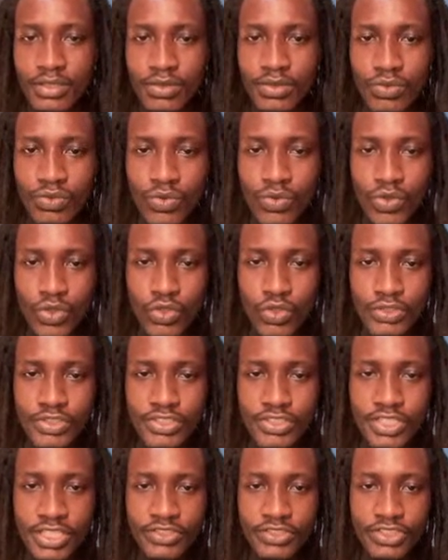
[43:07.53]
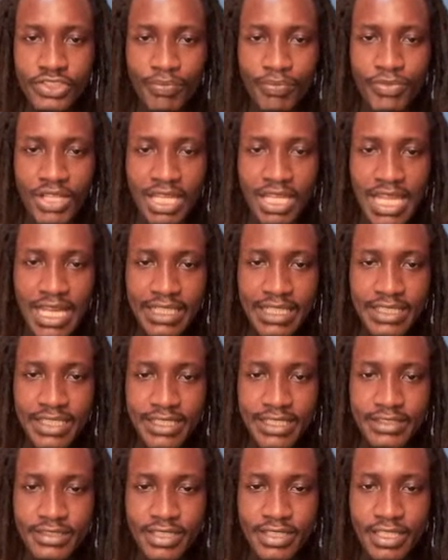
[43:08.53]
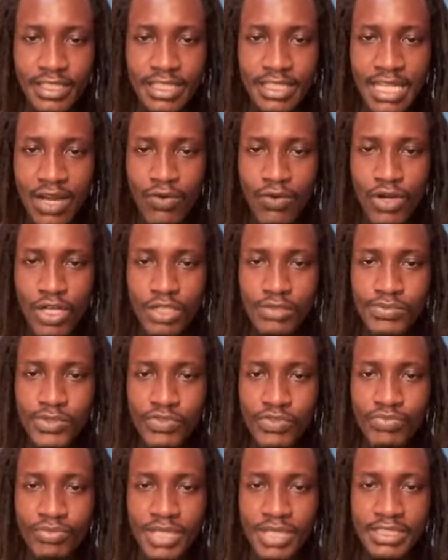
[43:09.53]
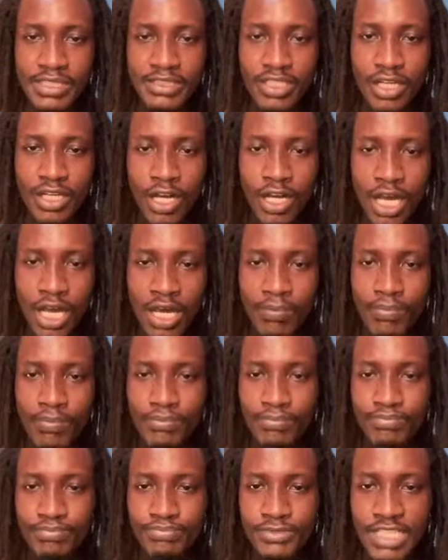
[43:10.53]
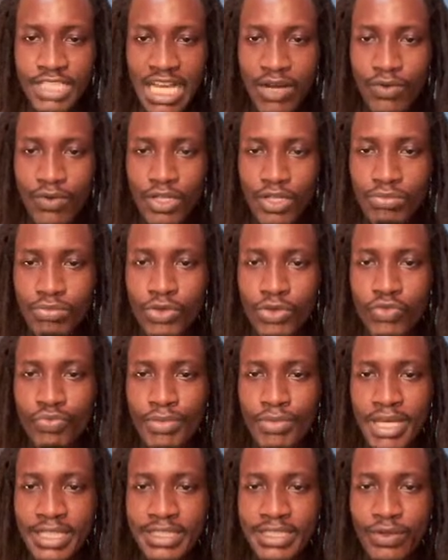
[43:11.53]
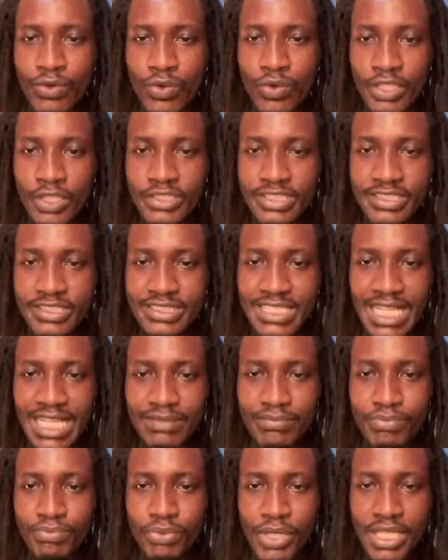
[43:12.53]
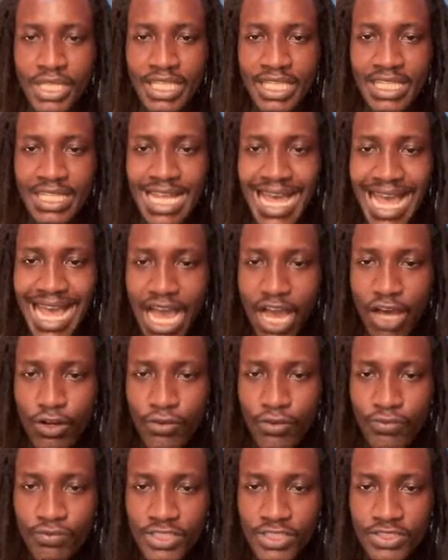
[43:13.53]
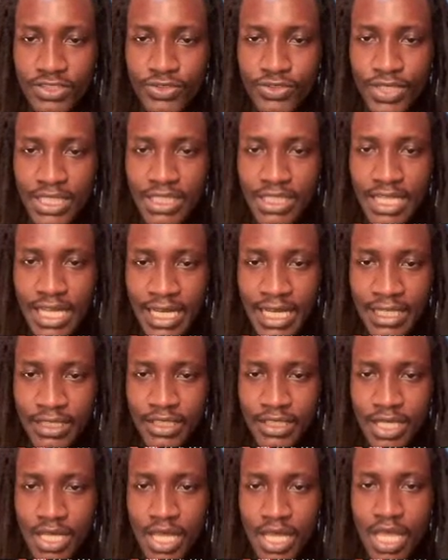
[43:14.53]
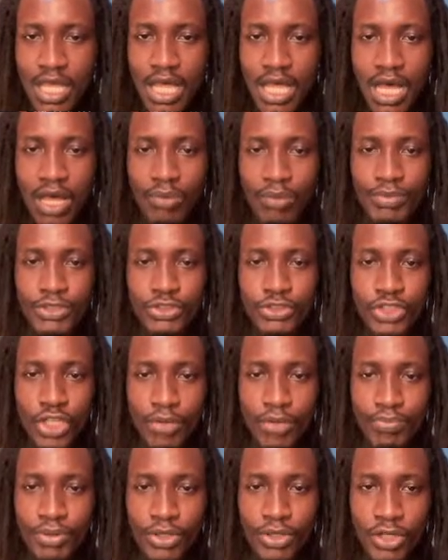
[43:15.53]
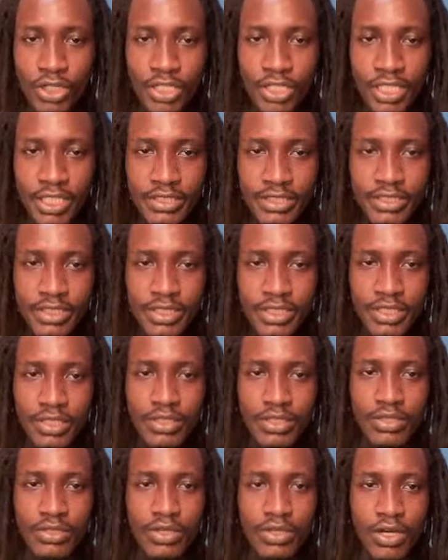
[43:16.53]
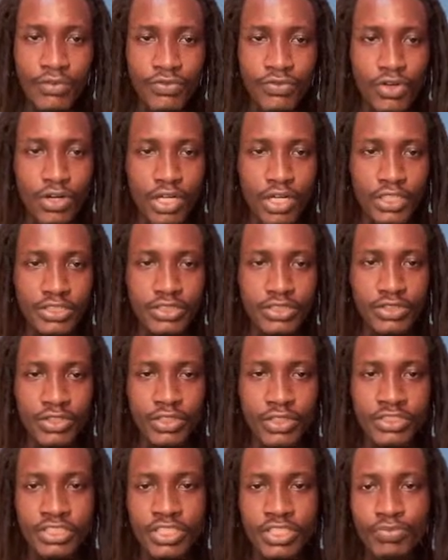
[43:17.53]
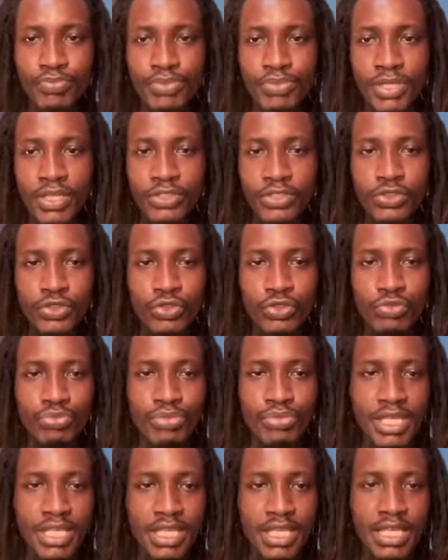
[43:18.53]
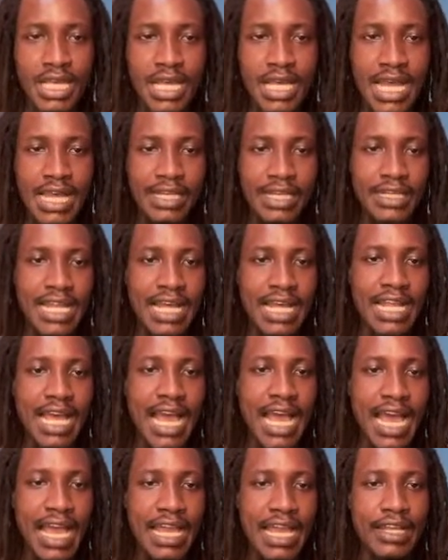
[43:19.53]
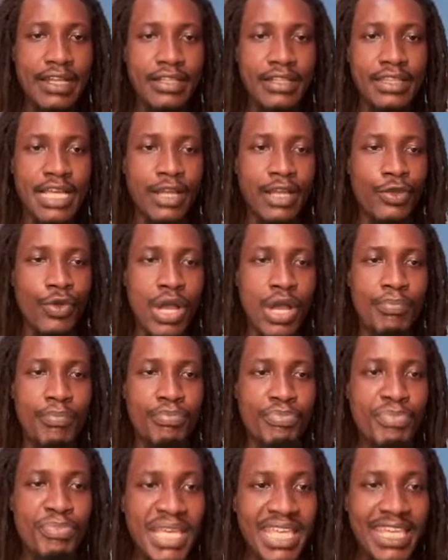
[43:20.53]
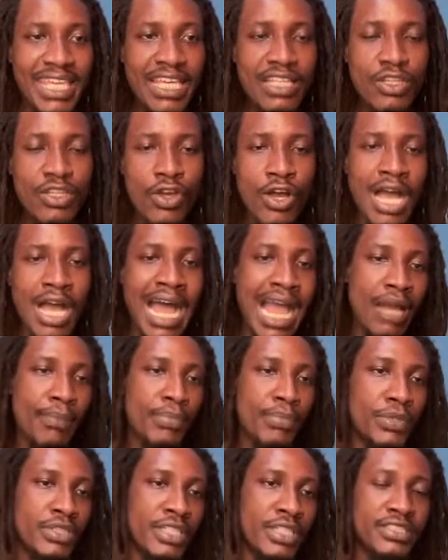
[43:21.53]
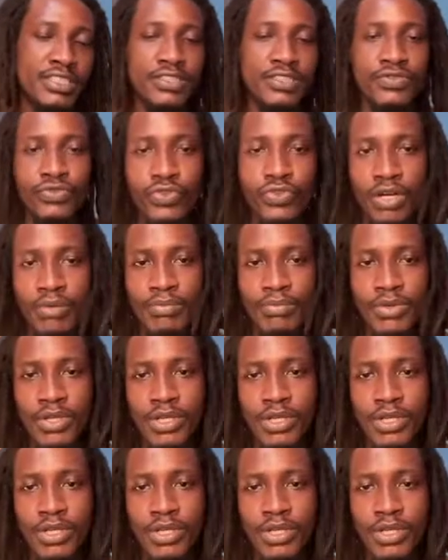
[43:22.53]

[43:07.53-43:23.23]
would see something like this: downward movement, up, downward movement. Once it starts breaking out of this trend line, I'll be jumping on it. Of course, your TP should be at that high that you are picking your hypothesis from.